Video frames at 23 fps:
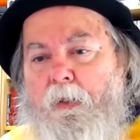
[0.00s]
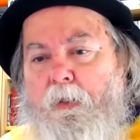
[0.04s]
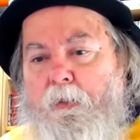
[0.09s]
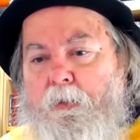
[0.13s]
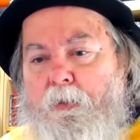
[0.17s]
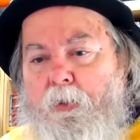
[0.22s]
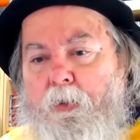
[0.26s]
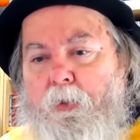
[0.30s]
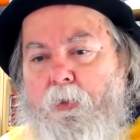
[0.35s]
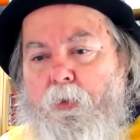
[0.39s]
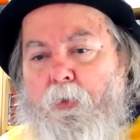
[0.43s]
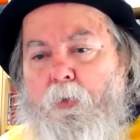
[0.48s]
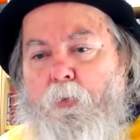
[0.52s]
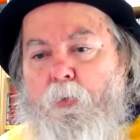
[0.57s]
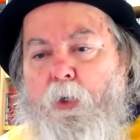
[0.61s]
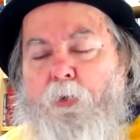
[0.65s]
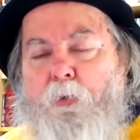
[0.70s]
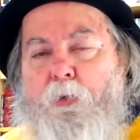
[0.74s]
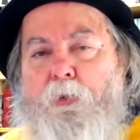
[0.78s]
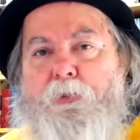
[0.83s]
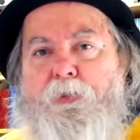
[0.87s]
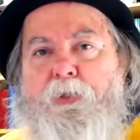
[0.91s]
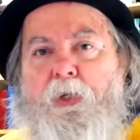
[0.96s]
to
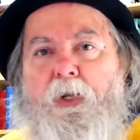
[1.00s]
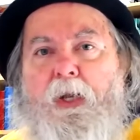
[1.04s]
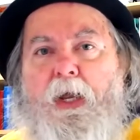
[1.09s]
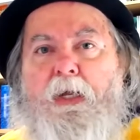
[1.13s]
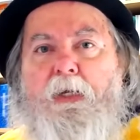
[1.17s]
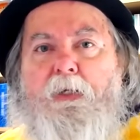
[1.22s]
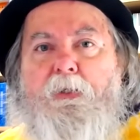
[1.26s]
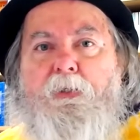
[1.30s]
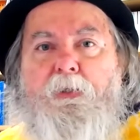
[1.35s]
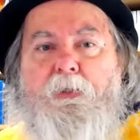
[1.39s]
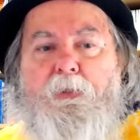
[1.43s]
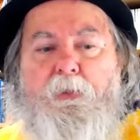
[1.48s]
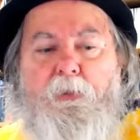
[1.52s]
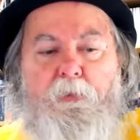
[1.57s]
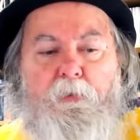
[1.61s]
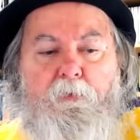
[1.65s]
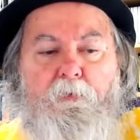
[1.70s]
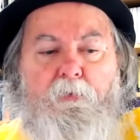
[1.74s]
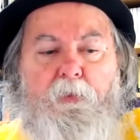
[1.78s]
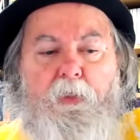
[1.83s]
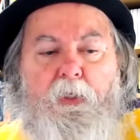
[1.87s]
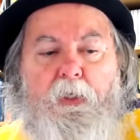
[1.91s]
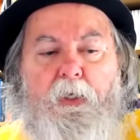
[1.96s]
recrystallize
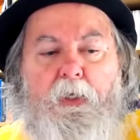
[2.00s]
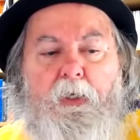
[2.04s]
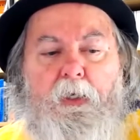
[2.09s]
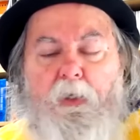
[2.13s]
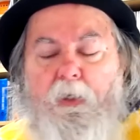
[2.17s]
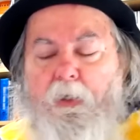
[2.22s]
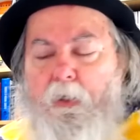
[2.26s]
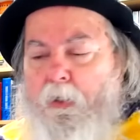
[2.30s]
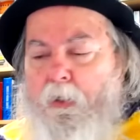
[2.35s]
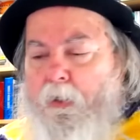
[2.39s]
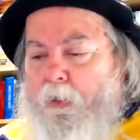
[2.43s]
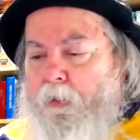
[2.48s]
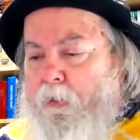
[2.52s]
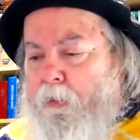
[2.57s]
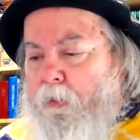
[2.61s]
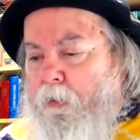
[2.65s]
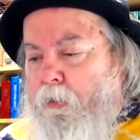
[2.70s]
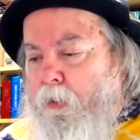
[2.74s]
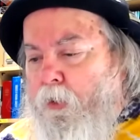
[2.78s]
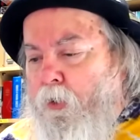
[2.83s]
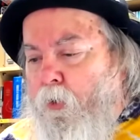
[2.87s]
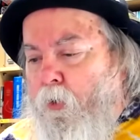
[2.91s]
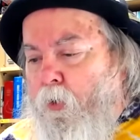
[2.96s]

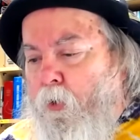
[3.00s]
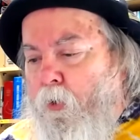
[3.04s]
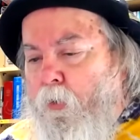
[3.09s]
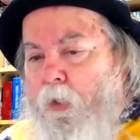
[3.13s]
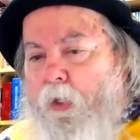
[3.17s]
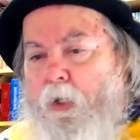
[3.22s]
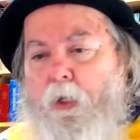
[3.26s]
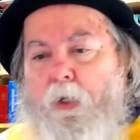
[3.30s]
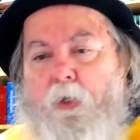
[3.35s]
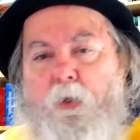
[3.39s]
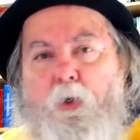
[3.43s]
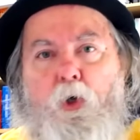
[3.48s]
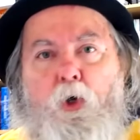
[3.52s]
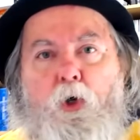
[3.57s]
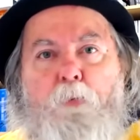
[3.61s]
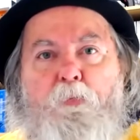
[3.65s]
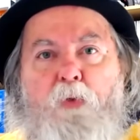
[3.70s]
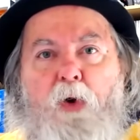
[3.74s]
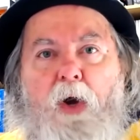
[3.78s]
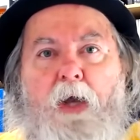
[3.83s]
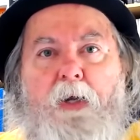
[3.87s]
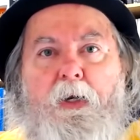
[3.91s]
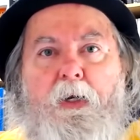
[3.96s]
your crude
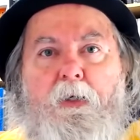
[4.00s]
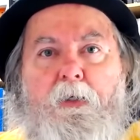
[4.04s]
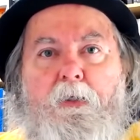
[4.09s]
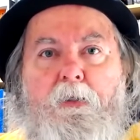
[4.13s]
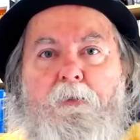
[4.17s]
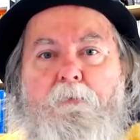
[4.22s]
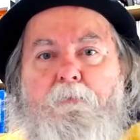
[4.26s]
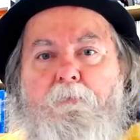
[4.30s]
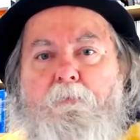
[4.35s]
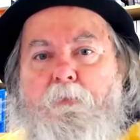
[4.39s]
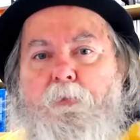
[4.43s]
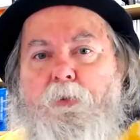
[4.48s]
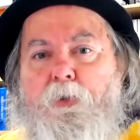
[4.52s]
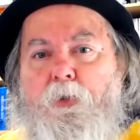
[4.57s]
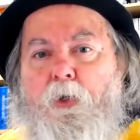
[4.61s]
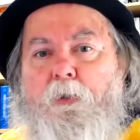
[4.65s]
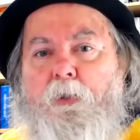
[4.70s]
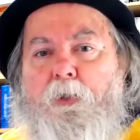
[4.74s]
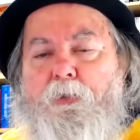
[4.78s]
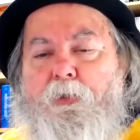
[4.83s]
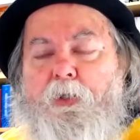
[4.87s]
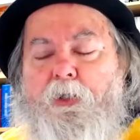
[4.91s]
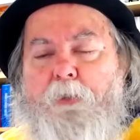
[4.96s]
product
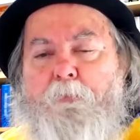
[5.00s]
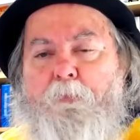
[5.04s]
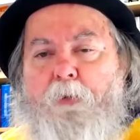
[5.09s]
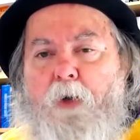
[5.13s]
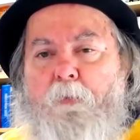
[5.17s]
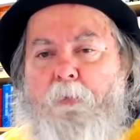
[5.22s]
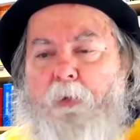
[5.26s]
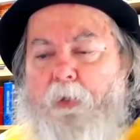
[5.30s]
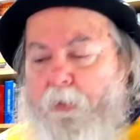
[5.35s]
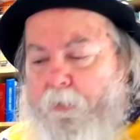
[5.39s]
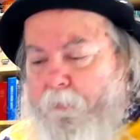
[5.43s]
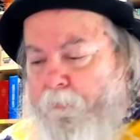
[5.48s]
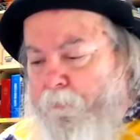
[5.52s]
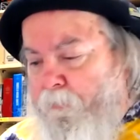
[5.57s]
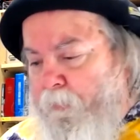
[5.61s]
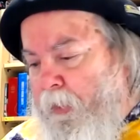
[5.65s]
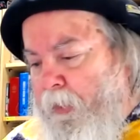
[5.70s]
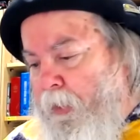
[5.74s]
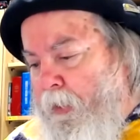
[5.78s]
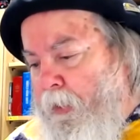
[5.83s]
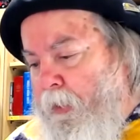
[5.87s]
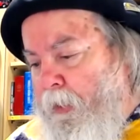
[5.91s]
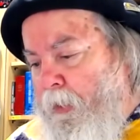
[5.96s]
during this experiment.
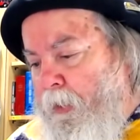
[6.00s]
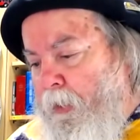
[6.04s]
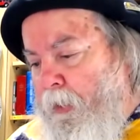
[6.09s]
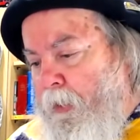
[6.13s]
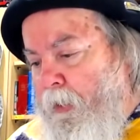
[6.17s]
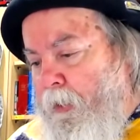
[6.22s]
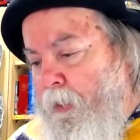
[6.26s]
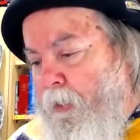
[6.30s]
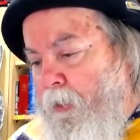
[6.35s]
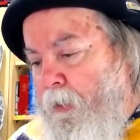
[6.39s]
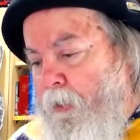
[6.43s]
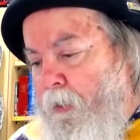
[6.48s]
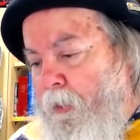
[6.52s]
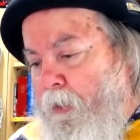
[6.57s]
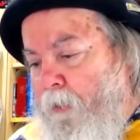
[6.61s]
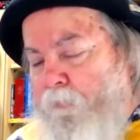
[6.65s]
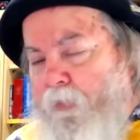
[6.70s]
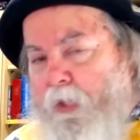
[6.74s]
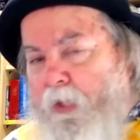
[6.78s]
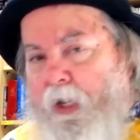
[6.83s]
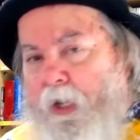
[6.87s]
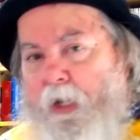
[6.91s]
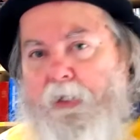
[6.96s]
In
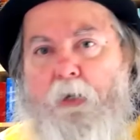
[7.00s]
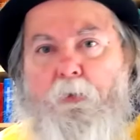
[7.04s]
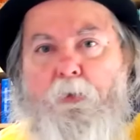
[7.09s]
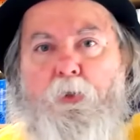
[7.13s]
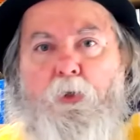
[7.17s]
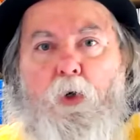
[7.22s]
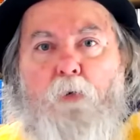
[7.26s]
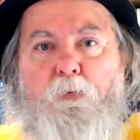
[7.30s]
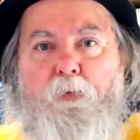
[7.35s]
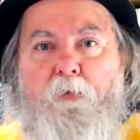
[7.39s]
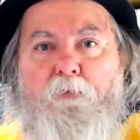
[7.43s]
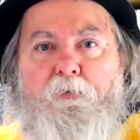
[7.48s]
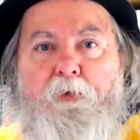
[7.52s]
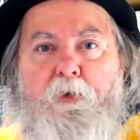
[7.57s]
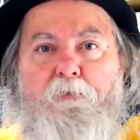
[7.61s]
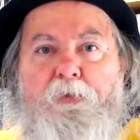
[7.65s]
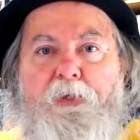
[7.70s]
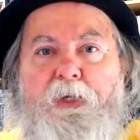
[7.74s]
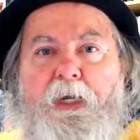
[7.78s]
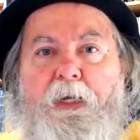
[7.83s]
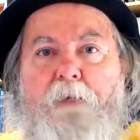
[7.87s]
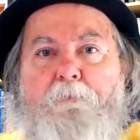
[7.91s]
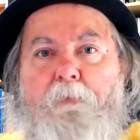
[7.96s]
fact, I would go for
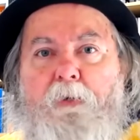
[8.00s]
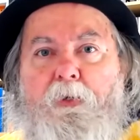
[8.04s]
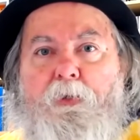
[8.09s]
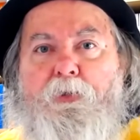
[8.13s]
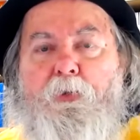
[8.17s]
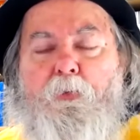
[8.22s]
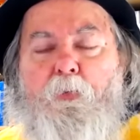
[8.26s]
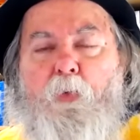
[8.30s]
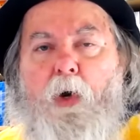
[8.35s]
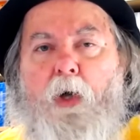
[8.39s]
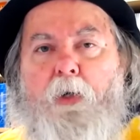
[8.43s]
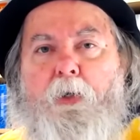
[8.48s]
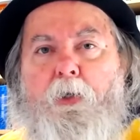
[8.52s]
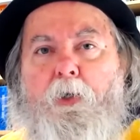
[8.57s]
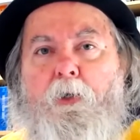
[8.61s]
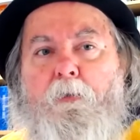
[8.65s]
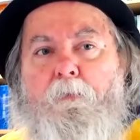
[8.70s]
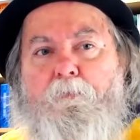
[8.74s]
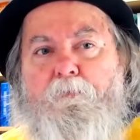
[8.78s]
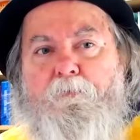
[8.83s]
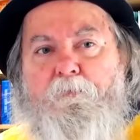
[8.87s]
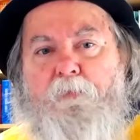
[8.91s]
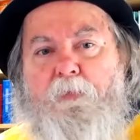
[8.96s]
15 mils of water
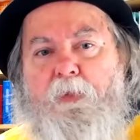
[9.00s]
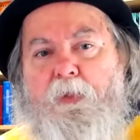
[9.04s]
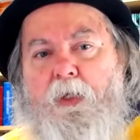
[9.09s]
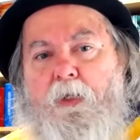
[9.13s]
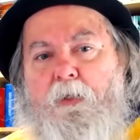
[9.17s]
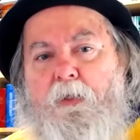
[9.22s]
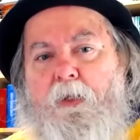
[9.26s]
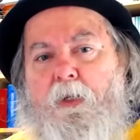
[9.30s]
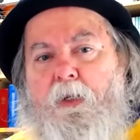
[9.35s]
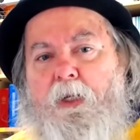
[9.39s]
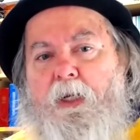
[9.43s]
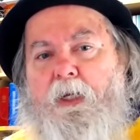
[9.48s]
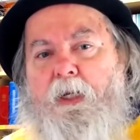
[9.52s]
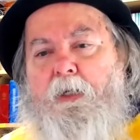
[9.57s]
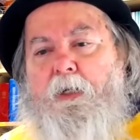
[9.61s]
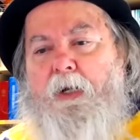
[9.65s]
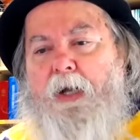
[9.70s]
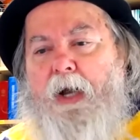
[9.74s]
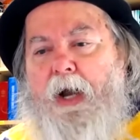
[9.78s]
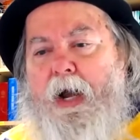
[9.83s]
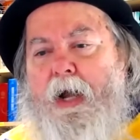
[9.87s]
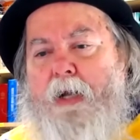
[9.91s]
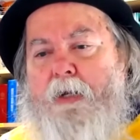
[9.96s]
and then heat it
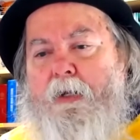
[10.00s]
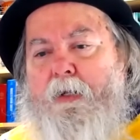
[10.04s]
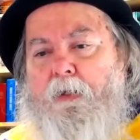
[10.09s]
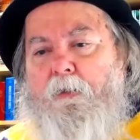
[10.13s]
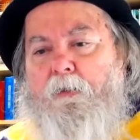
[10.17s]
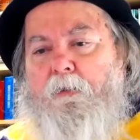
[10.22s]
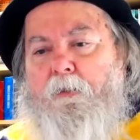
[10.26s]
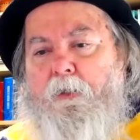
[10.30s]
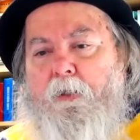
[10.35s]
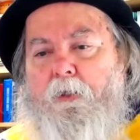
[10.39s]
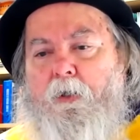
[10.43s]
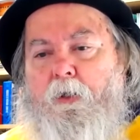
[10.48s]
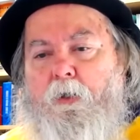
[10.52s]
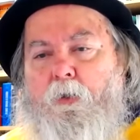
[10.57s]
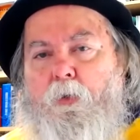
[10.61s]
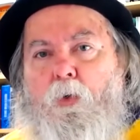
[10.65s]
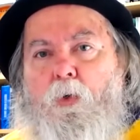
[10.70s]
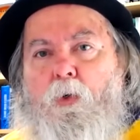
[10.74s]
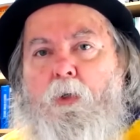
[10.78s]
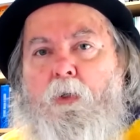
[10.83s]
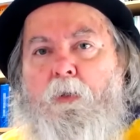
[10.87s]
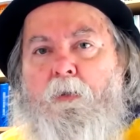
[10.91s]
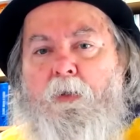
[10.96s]
hot, let it
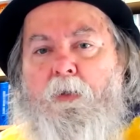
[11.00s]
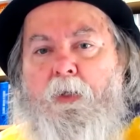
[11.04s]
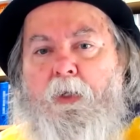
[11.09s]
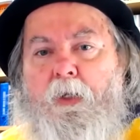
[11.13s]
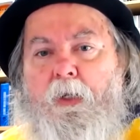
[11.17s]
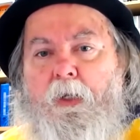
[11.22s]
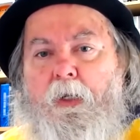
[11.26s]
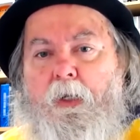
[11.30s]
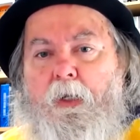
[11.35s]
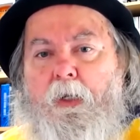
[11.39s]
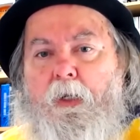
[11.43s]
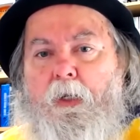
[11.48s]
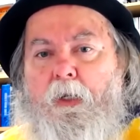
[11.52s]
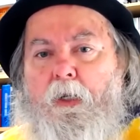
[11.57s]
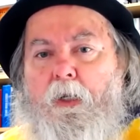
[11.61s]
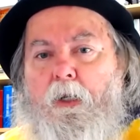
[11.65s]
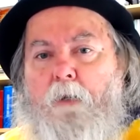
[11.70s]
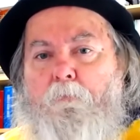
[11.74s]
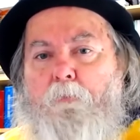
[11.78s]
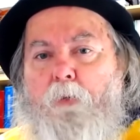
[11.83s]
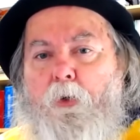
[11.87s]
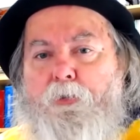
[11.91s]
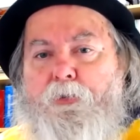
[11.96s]
cool.
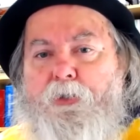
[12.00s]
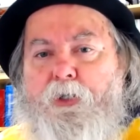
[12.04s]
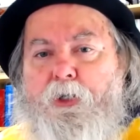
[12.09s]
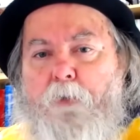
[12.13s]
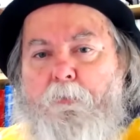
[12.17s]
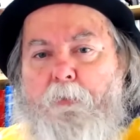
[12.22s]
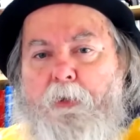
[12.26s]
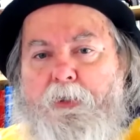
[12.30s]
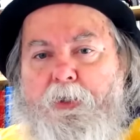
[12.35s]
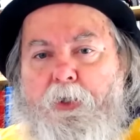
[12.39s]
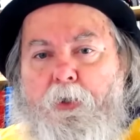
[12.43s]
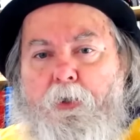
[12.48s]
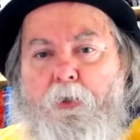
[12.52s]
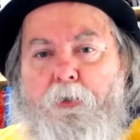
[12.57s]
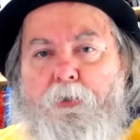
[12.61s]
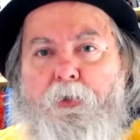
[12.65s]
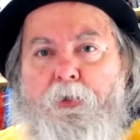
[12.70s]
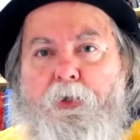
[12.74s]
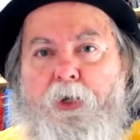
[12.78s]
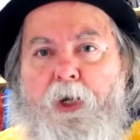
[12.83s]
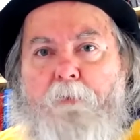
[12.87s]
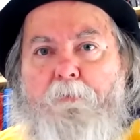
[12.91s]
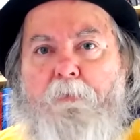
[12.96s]
Most of your material
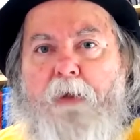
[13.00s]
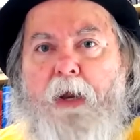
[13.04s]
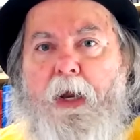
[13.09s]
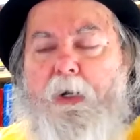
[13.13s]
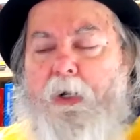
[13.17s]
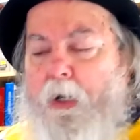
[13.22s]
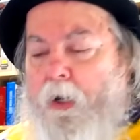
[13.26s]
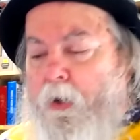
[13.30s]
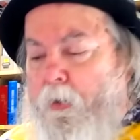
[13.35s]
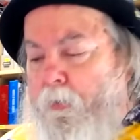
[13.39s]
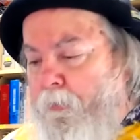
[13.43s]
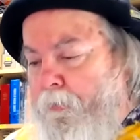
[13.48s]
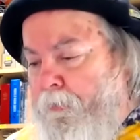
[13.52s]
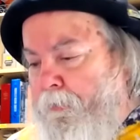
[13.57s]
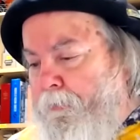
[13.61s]
should come back out.